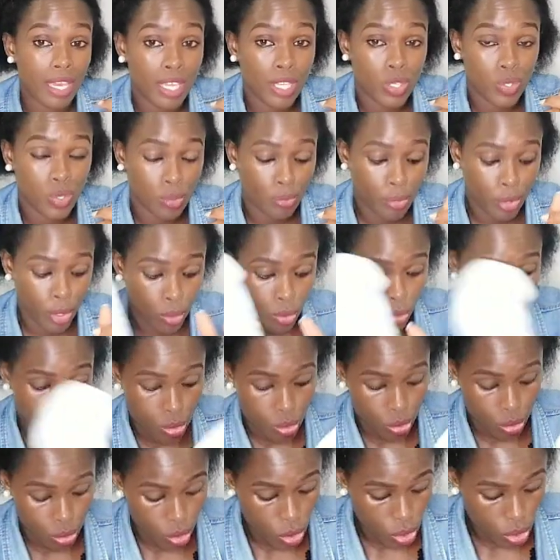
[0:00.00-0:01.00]
it will be good
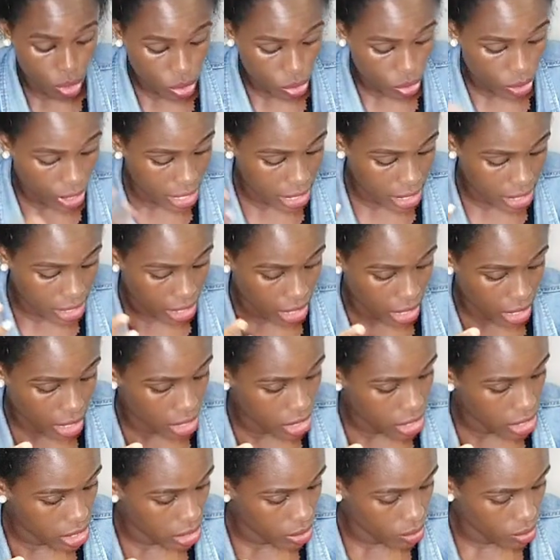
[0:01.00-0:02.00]
to go, so that in
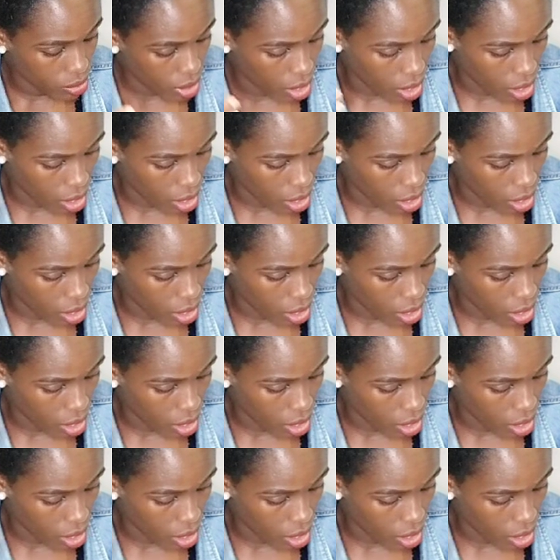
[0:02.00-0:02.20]
case